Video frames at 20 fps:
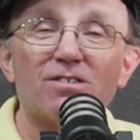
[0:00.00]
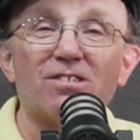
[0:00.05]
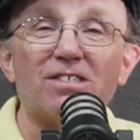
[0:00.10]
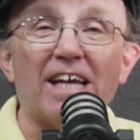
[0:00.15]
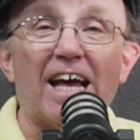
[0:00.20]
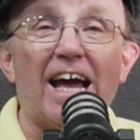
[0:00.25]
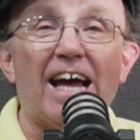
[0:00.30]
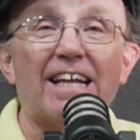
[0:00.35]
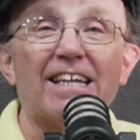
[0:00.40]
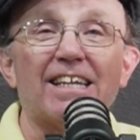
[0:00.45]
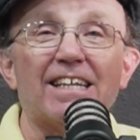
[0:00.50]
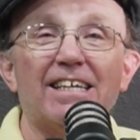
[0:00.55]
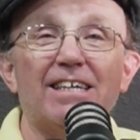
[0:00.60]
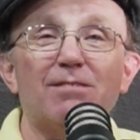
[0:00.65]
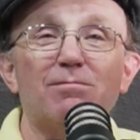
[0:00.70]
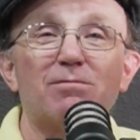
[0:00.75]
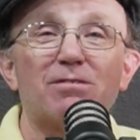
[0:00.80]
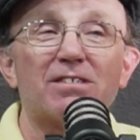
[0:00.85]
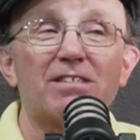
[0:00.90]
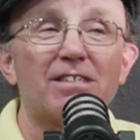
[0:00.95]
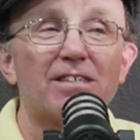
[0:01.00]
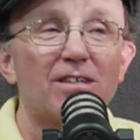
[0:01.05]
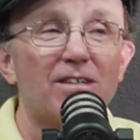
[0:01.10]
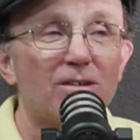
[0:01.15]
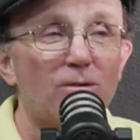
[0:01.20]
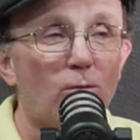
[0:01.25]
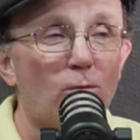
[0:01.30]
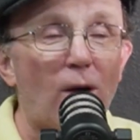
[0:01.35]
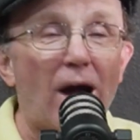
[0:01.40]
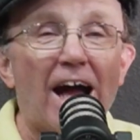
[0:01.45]
Sad Libs.
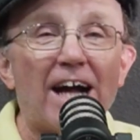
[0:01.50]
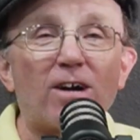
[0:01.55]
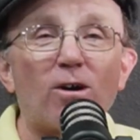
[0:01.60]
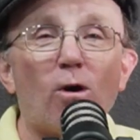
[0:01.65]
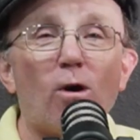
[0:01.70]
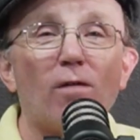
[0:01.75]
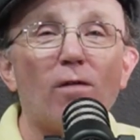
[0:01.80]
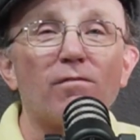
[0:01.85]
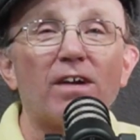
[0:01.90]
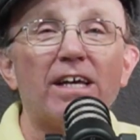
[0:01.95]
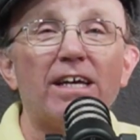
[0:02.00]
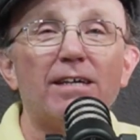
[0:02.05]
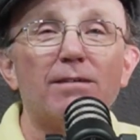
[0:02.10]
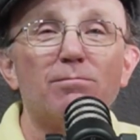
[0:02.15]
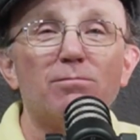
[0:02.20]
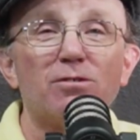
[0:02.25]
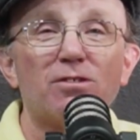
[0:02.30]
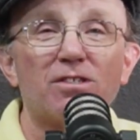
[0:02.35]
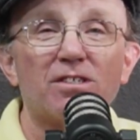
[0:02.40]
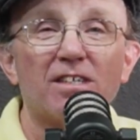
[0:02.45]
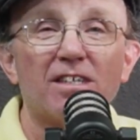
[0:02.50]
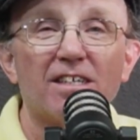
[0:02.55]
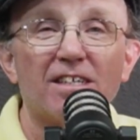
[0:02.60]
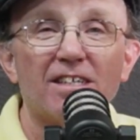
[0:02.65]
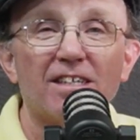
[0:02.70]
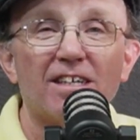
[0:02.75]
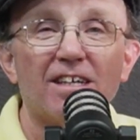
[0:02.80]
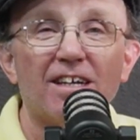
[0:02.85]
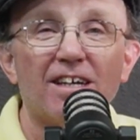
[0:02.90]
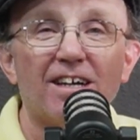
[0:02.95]
Whack off libs.
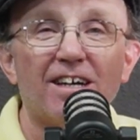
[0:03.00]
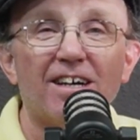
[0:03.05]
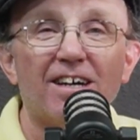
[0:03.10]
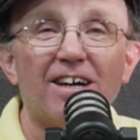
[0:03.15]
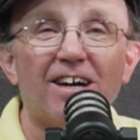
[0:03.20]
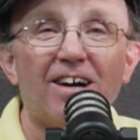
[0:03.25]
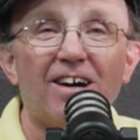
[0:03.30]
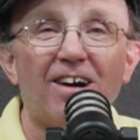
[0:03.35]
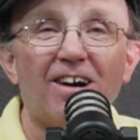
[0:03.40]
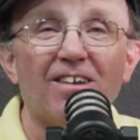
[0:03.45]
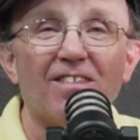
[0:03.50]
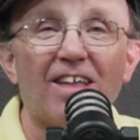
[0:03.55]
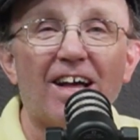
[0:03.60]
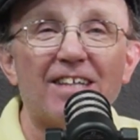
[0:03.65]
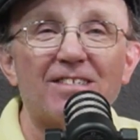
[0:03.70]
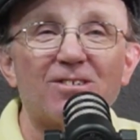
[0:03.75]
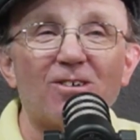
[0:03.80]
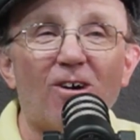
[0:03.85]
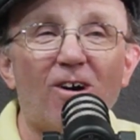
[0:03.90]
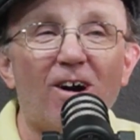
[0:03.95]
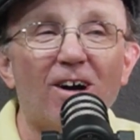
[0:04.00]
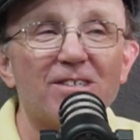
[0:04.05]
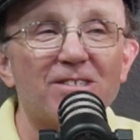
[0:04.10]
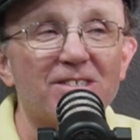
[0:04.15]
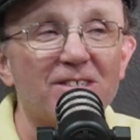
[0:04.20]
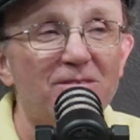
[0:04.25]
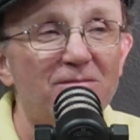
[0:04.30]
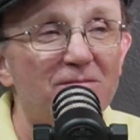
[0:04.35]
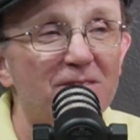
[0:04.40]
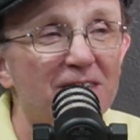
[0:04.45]
That's
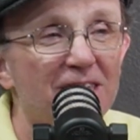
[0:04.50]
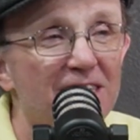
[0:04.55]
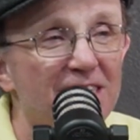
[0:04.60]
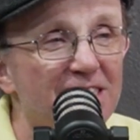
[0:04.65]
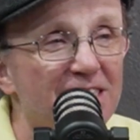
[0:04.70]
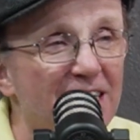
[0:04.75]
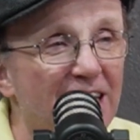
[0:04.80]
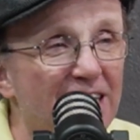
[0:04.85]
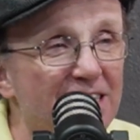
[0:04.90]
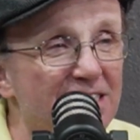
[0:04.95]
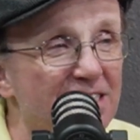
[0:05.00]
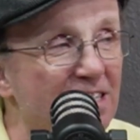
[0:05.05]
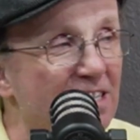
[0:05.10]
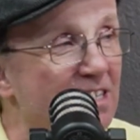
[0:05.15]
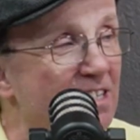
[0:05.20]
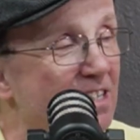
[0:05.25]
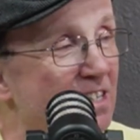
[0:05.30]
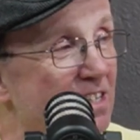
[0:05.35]
awesome.